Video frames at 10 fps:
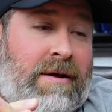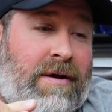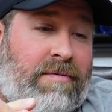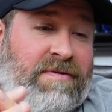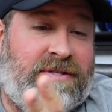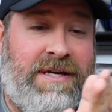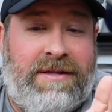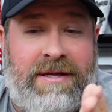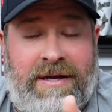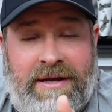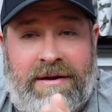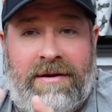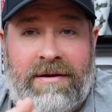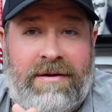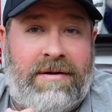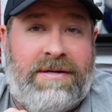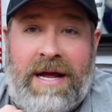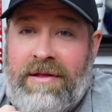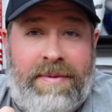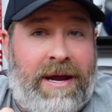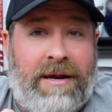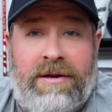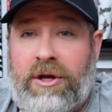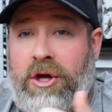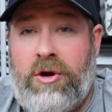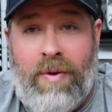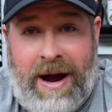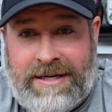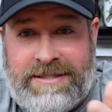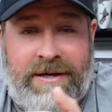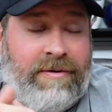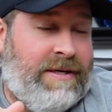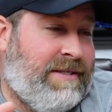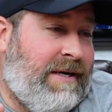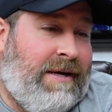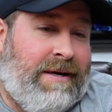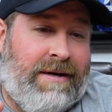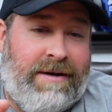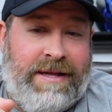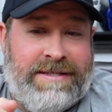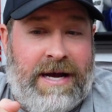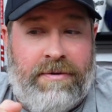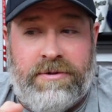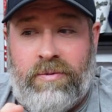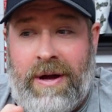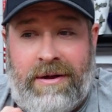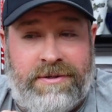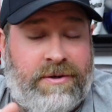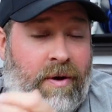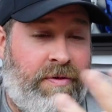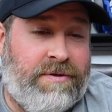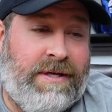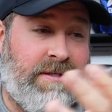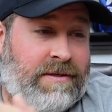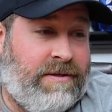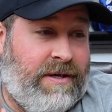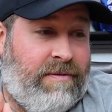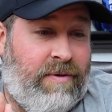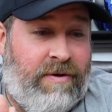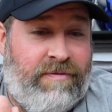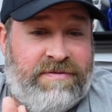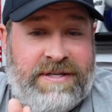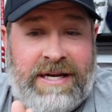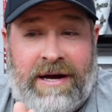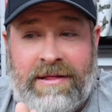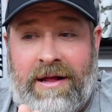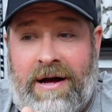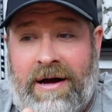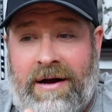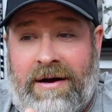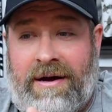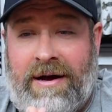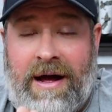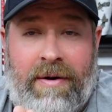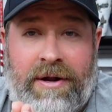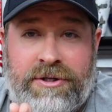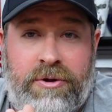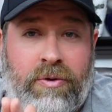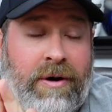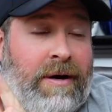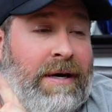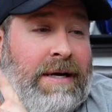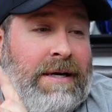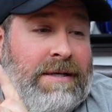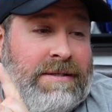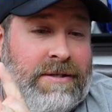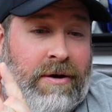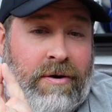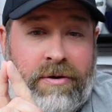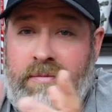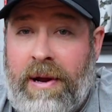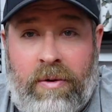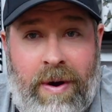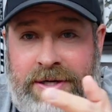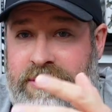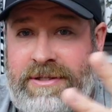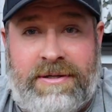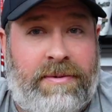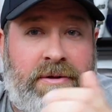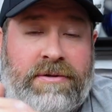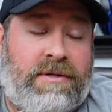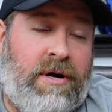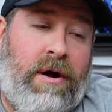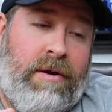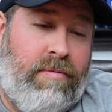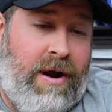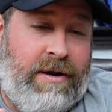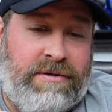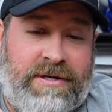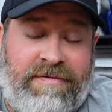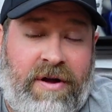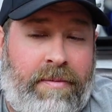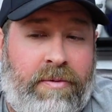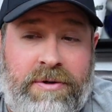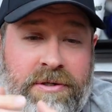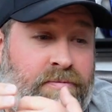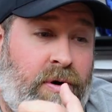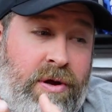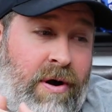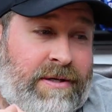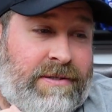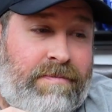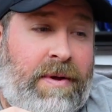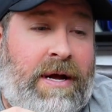We've seen the TaylorMade QI series that's out as well. So all those things it looks like we've seen out on tour. So new ping wedges. I mean, there's a ton of brand new stuff coming, which is pretty awesome.